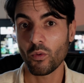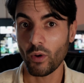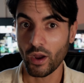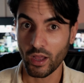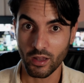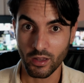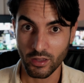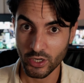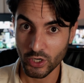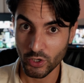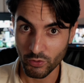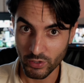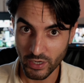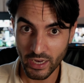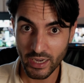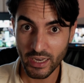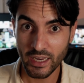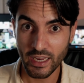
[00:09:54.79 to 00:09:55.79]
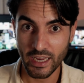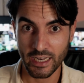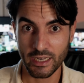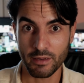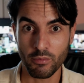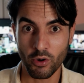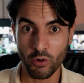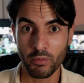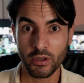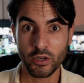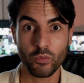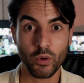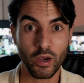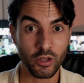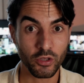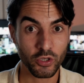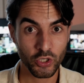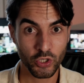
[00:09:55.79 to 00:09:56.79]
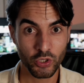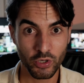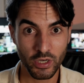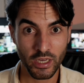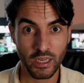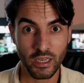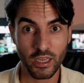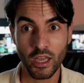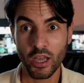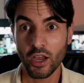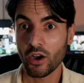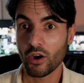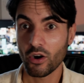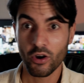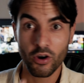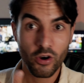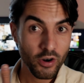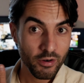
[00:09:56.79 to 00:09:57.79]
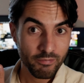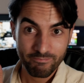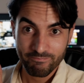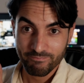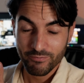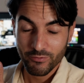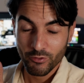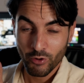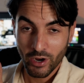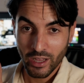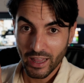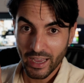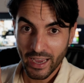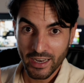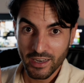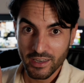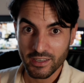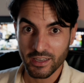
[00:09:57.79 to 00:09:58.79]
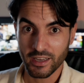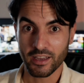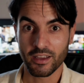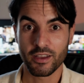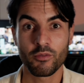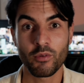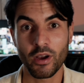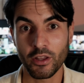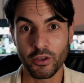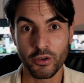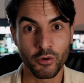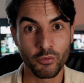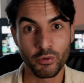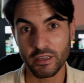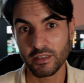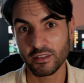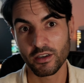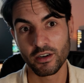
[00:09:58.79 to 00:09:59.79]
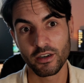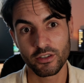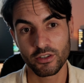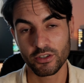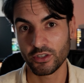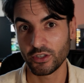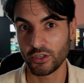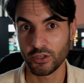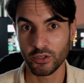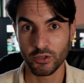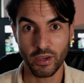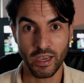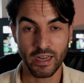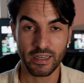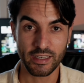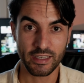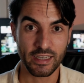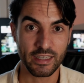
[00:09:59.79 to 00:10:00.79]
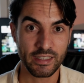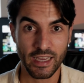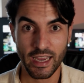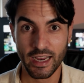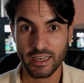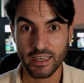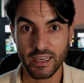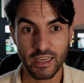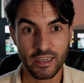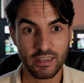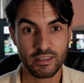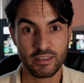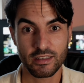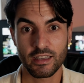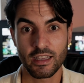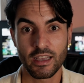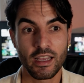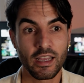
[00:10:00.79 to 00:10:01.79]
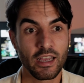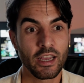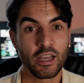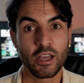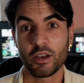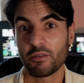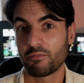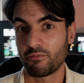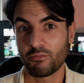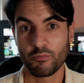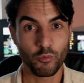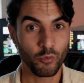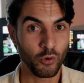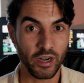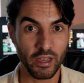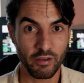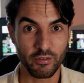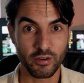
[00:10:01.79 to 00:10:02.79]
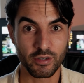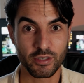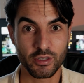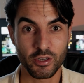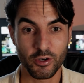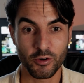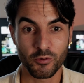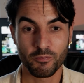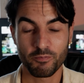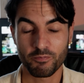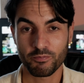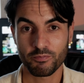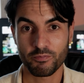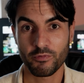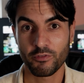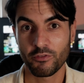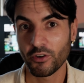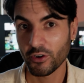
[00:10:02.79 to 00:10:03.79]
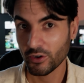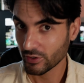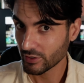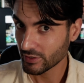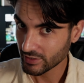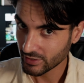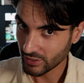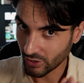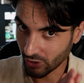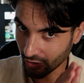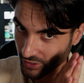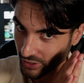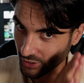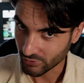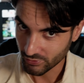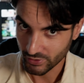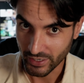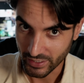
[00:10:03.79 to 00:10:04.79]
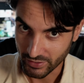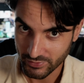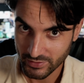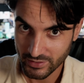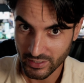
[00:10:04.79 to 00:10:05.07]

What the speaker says: while creating in the moment, while shooting, or while editing, while you research new editing techniques, whatever. So focus on the creative